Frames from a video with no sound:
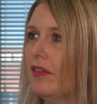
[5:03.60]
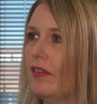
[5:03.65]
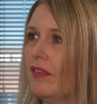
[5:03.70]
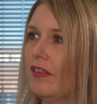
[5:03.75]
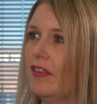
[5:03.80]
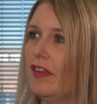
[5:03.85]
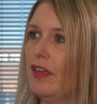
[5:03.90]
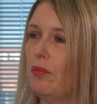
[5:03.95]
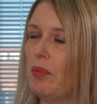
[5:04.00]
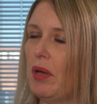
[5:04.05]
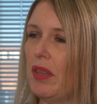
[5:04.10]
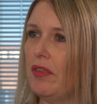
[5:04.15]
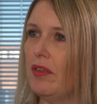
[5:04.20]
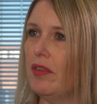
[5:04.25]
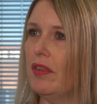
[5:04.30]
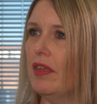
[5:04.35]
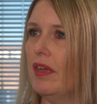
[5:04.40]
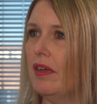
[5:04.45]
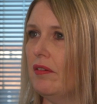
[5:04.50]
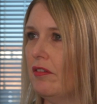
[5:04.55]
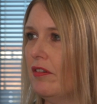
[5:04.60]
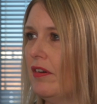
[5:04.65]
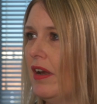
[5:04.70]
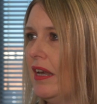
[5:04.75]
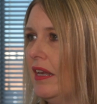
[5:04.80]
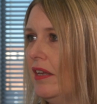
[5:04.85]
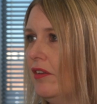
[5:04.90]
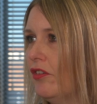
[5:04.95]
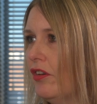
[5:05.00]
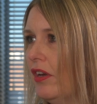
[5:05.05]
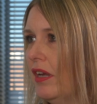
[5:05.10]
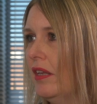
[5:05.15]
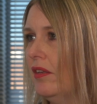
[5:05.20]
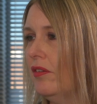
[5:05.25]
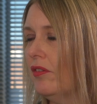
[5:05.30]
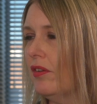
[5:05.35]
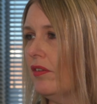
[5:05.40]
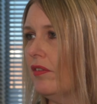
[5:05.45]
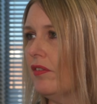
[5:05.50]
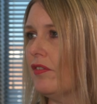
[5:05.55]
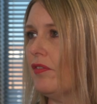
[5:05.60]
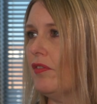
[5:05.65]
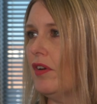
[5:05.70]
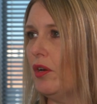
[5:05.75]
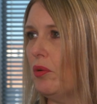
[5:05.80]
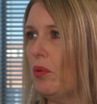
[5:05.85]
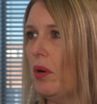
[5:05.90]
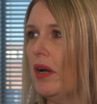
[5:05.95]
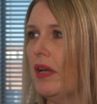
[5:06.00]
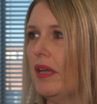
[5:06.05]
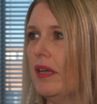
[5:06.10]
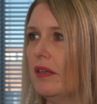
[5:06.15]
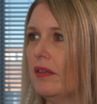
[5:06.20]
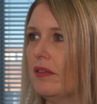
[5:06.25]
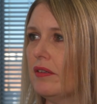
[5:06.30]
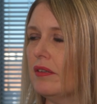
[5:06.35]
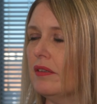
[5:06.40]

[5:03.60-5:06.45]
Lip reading: to see whether there are any changes required.